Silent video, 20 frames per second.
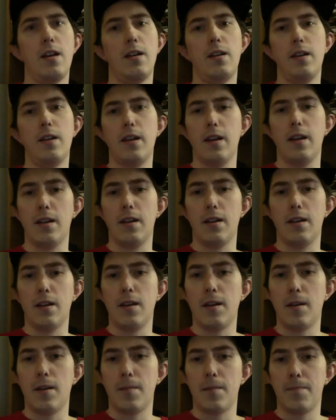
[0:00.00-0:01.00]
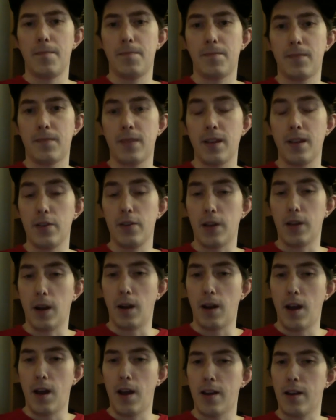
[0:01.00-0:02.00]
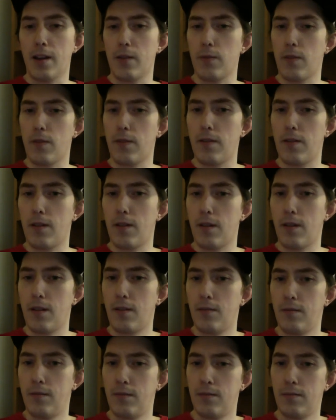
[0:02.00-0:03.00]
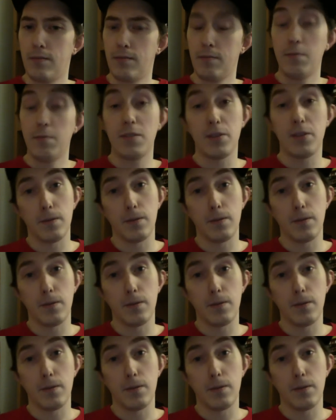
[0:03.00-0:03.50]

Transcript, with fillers: And uh, there's a locket with uh, Mrs.